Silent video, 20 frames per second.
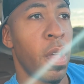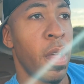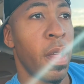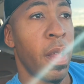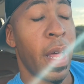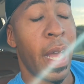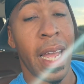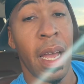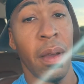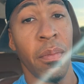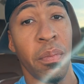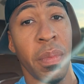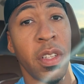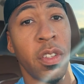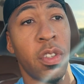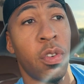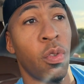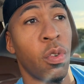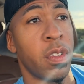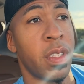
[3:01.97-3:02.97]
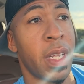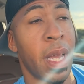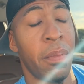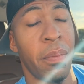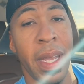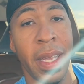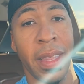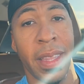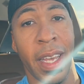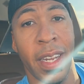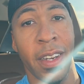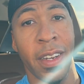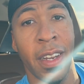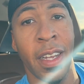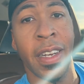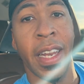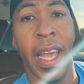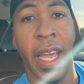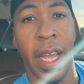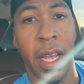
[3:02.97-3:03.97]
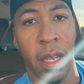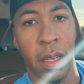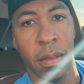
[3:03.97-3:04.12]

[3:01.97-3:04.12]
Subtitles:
I got mentors that make that in a day.